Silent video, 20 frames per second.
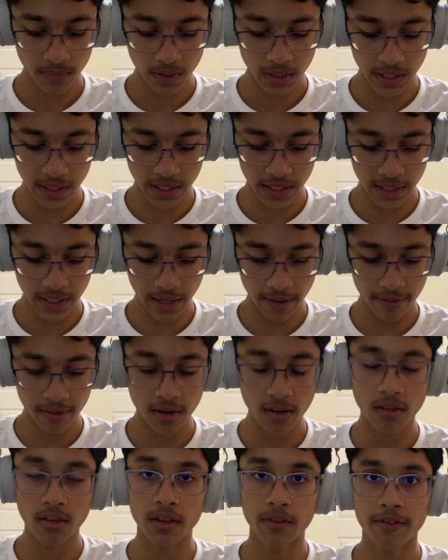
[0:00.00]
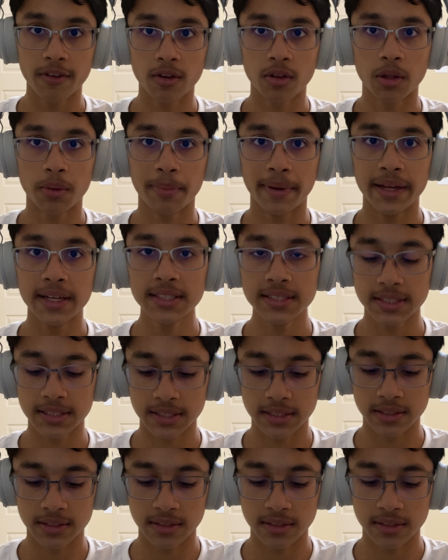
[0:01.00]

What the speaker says: You can definitely feel the bass.